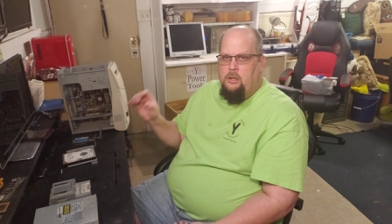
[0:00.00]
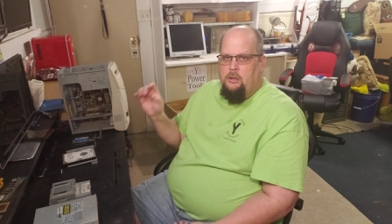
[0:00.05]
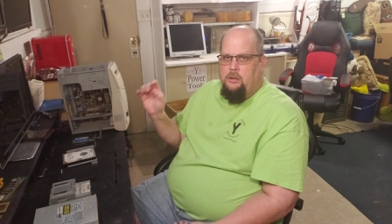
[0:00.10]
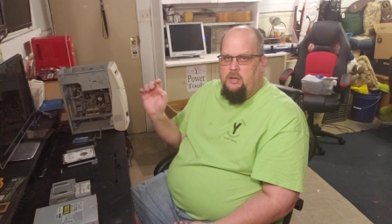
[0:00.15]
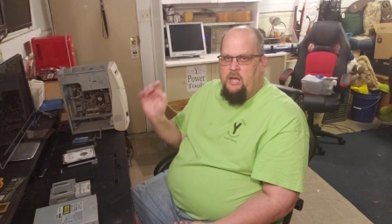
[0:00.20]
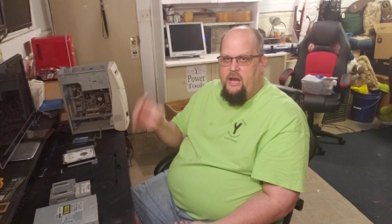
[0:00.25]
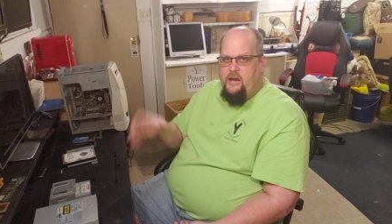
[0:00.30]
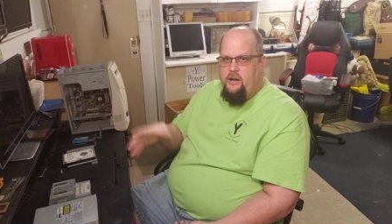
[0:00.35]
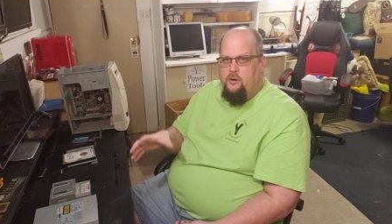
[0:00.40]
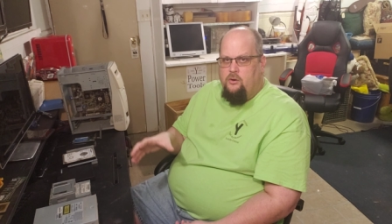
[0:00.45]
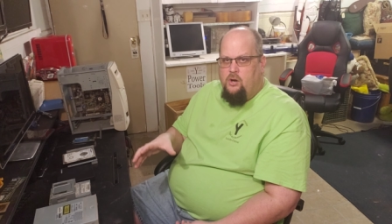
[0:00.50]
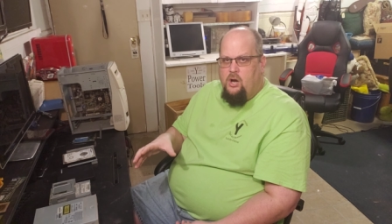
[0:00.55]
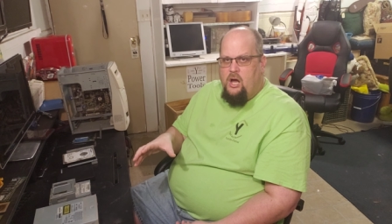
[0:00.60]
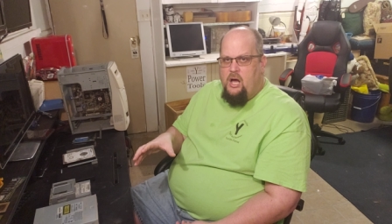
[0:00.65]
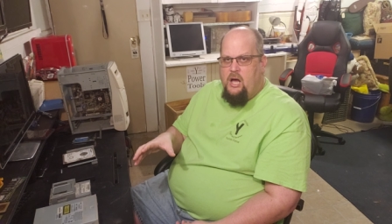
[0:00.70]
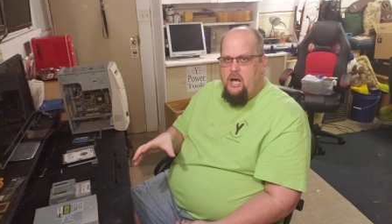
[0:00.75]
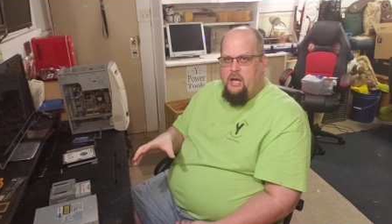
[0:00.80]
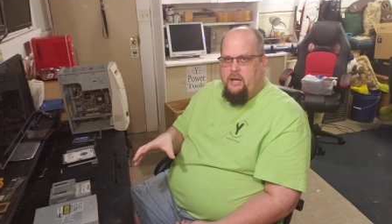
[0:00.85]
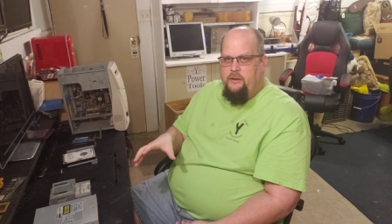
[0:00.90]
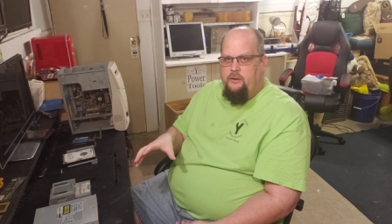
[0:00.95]
Later
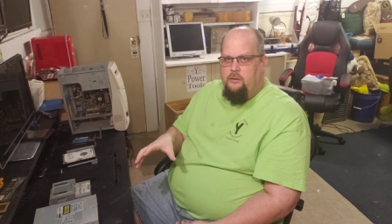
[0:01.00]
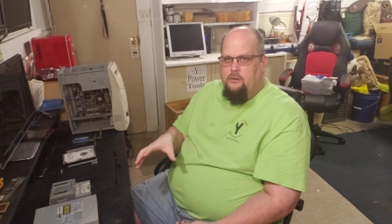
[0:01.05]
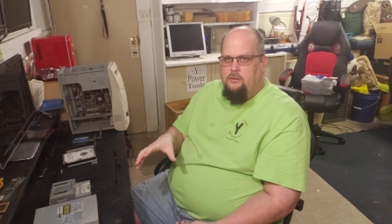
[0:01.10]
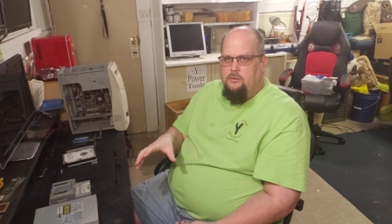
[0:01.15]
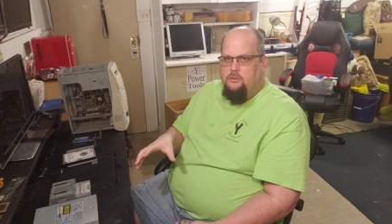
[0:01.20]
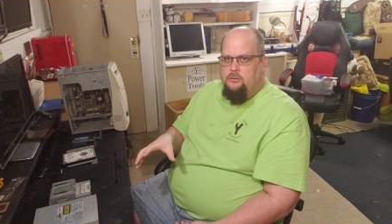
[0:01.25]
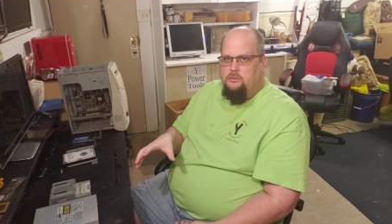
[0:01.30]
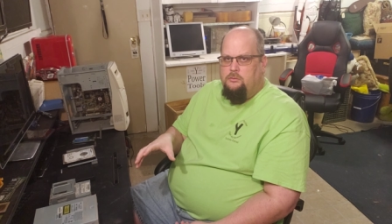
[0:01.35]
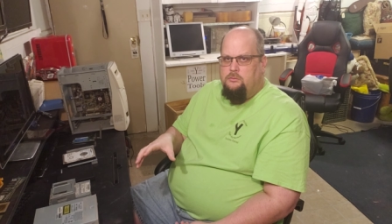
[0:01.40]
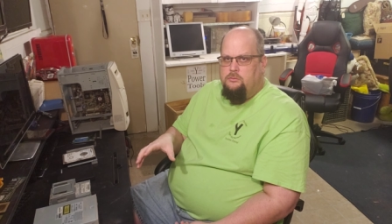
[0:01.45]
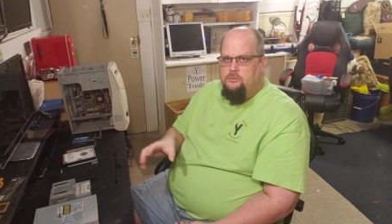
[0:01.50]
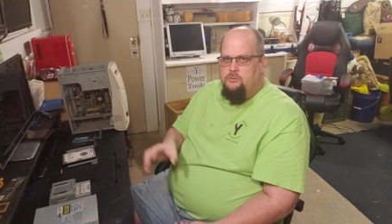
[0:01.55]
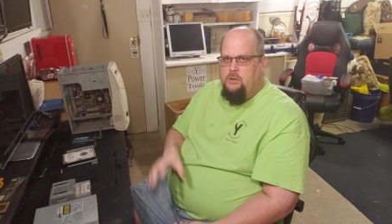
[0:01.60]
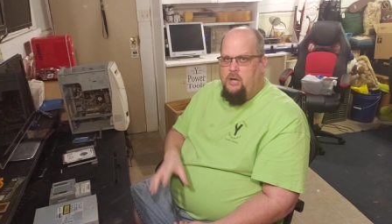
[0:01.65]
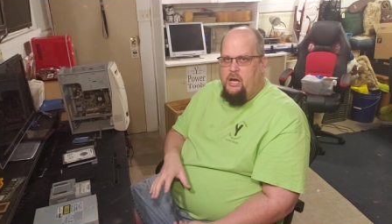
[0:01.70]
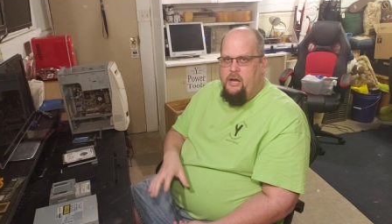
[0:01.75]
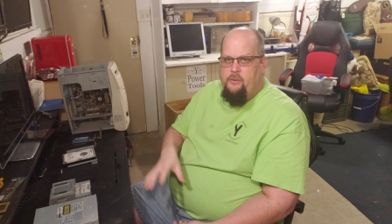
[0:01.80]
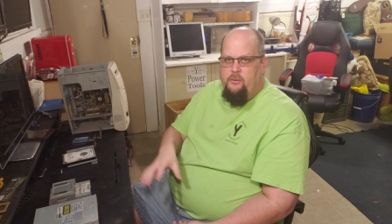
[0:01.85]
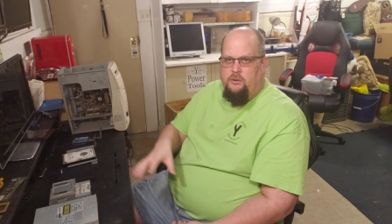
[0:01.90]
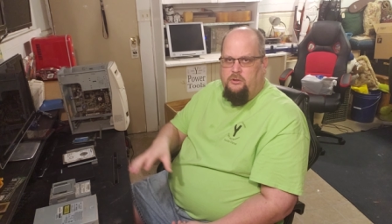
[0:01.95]
on,
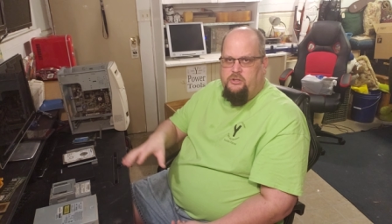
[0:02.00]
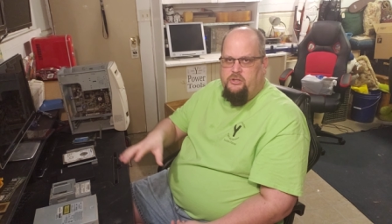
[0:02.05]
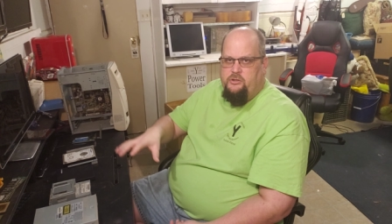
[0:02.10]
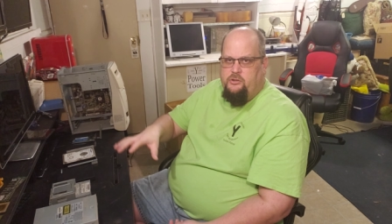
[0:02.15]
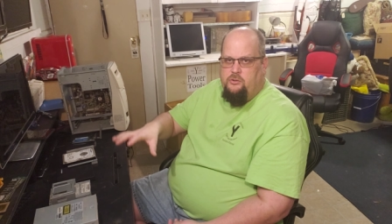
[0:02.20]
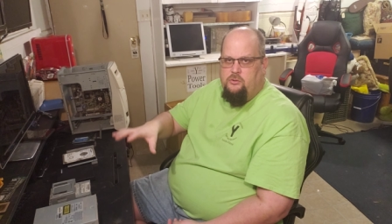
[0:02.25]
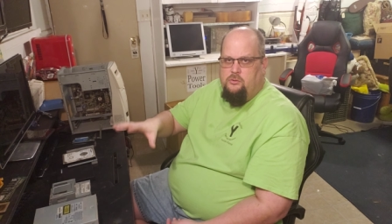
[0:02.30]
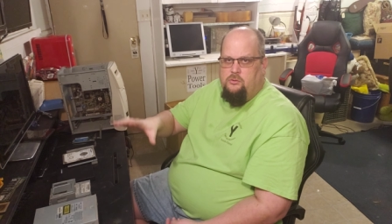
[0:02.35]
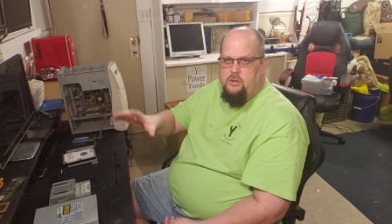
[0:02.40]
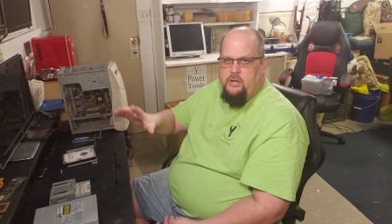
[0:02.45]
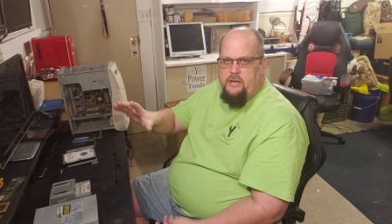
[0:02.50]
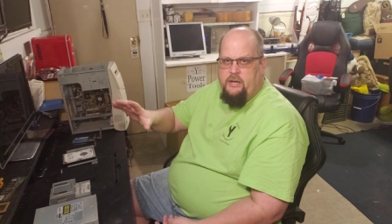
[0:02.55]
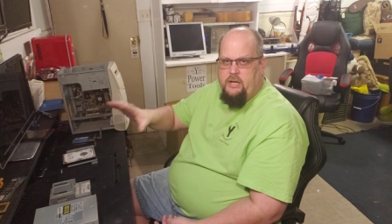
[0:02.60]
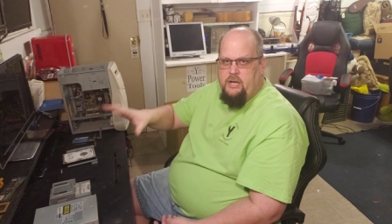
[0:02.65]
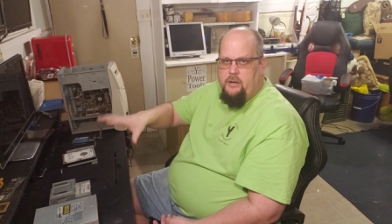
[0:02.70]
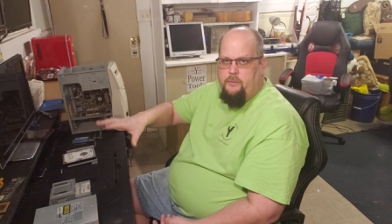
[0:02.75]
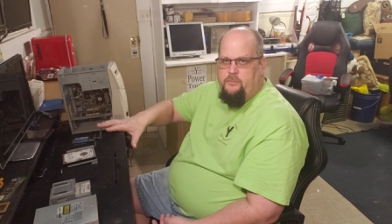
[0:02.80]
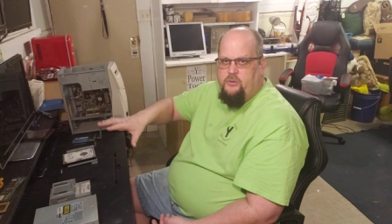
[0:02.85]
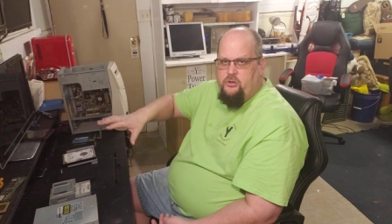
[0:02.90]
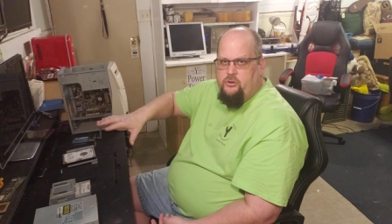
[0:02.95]
I will do end
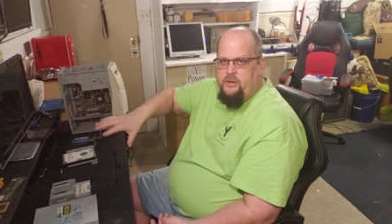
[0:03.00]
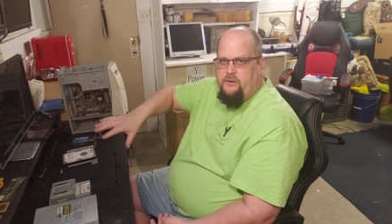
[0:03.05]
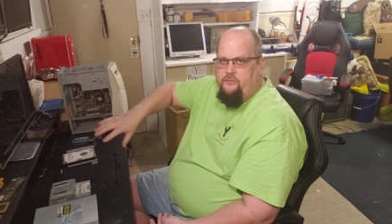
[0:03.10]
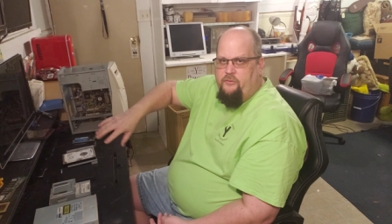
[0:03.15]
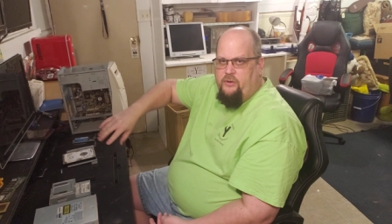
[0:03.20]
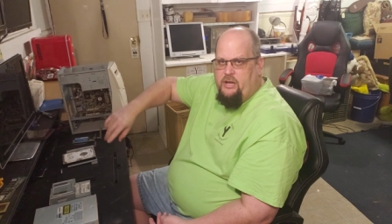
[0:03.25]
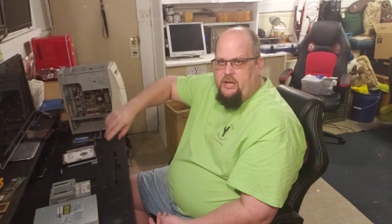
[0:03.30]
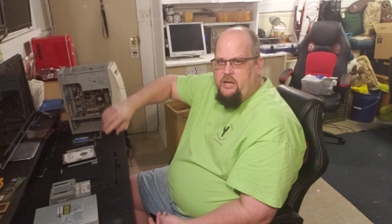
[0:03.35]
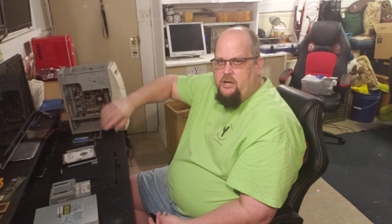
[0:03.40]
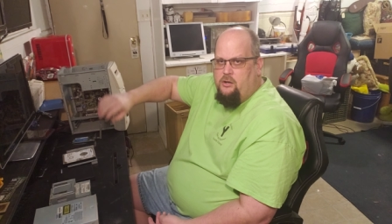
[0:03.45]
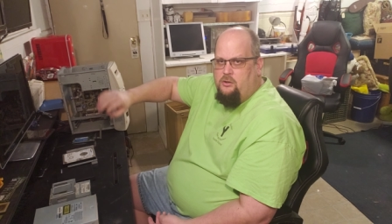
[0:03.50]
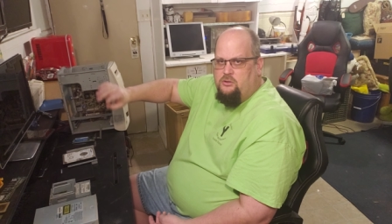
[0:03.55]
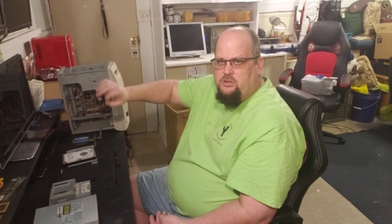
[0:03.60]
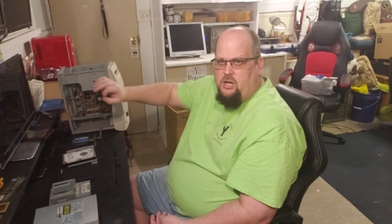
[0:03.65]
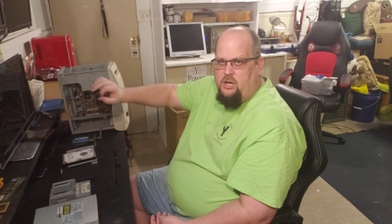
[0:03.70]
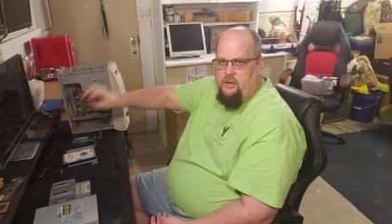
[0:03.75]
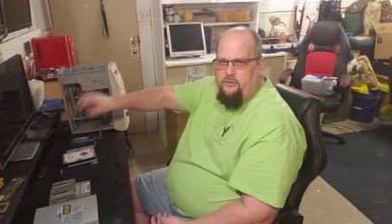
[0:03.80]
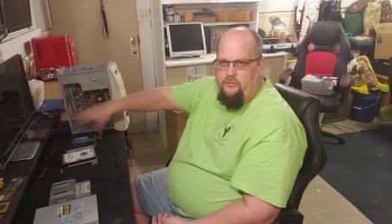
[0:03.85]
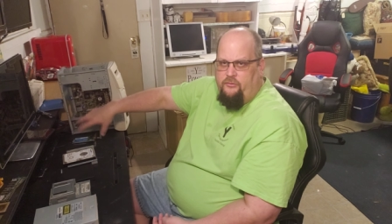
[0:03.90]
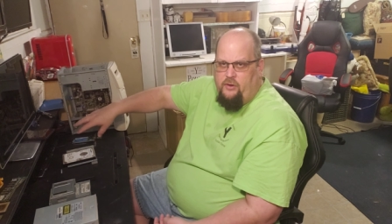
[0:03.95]
up doing videos
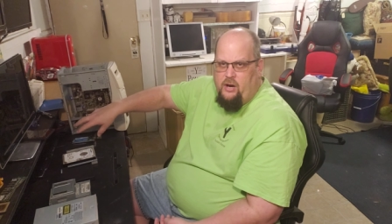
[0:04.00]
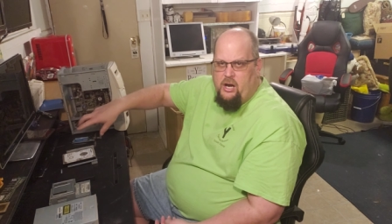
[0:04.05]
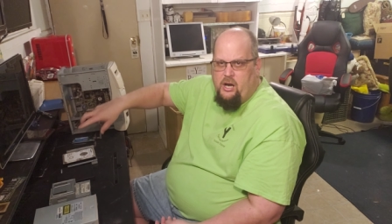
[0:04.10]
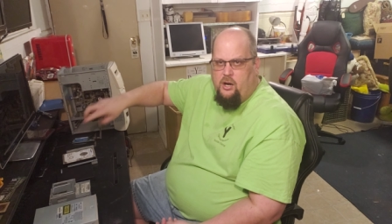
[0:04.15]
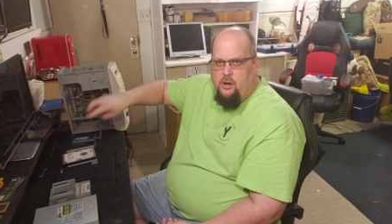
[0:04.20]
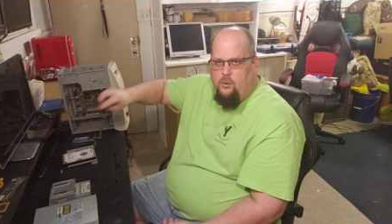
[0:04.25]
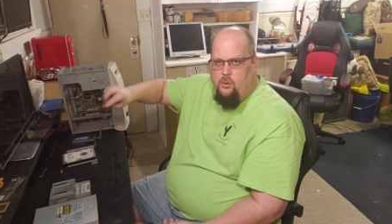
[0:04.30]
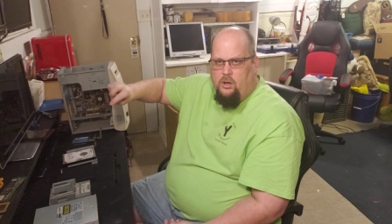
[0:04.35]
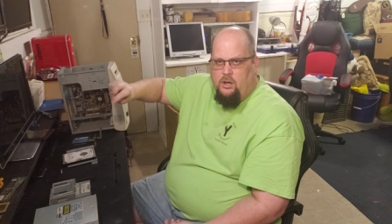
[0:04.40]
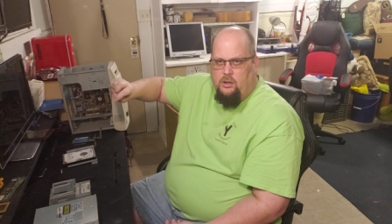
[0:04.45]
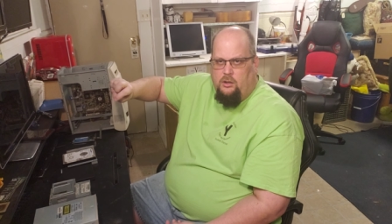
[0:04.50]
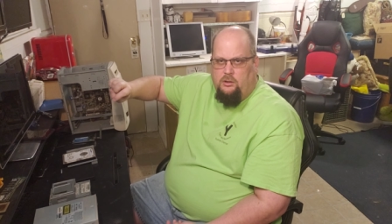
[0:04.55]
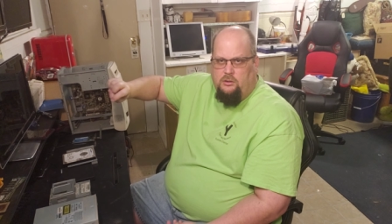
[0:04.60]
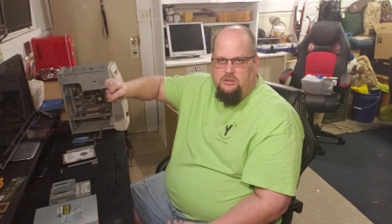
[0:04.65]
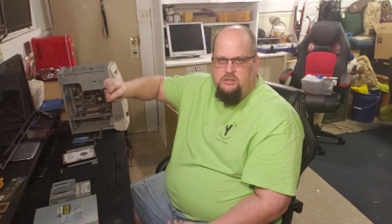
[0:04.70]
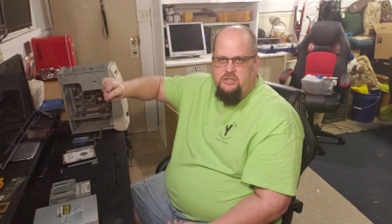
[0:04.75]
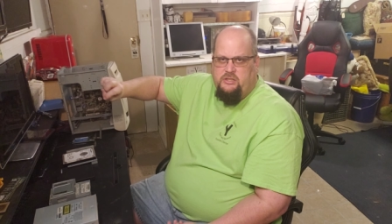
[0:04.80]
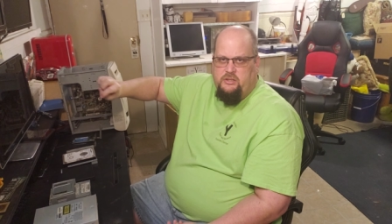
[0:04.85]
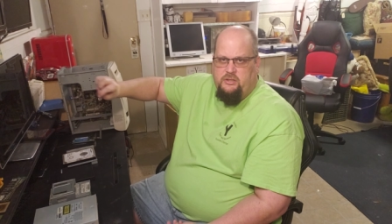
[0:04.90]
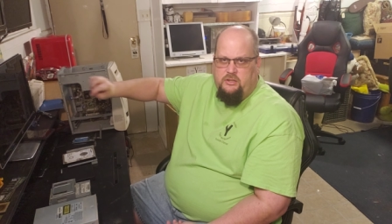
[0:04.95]
on
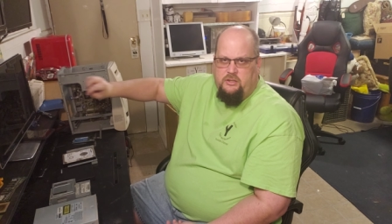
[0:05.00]
firewalls,